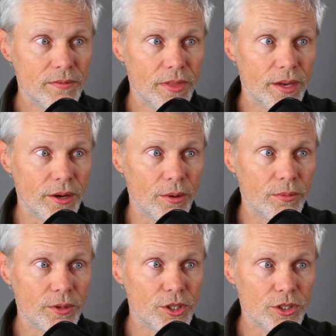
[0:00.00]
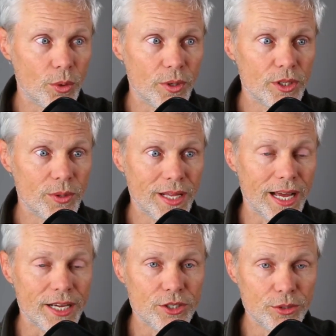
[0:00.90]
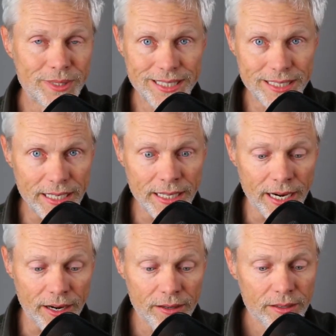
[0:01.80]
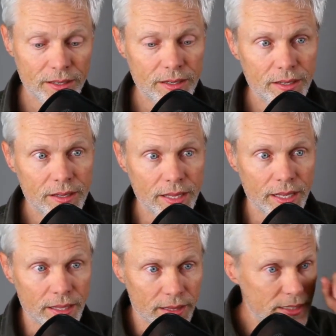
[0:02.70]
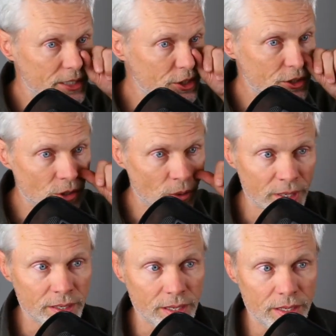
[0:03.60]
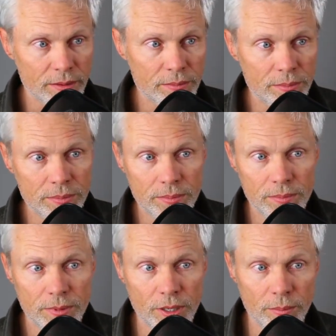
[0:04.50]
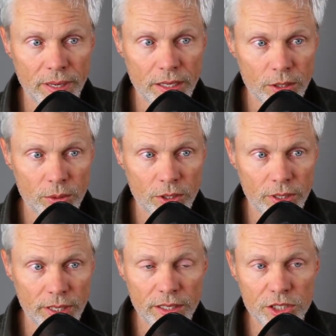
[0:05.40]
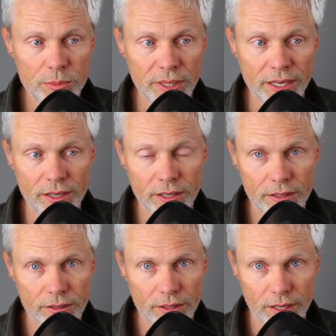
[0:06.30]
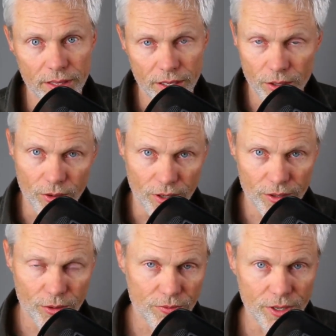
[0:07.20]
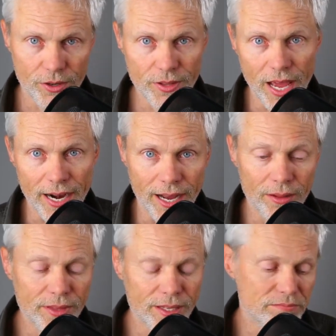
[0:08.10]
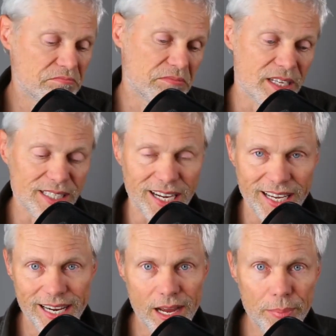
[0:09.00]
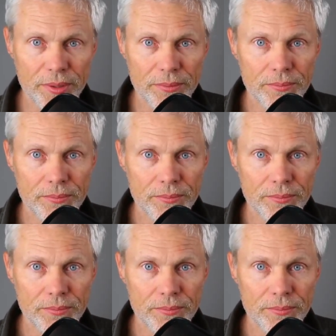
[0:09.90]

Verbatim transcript: you know, just going to a classroom and sitting there thinking the teacher's going to, you know, make you a good English speaker. I think you all, you figured that out that that's not going to happen.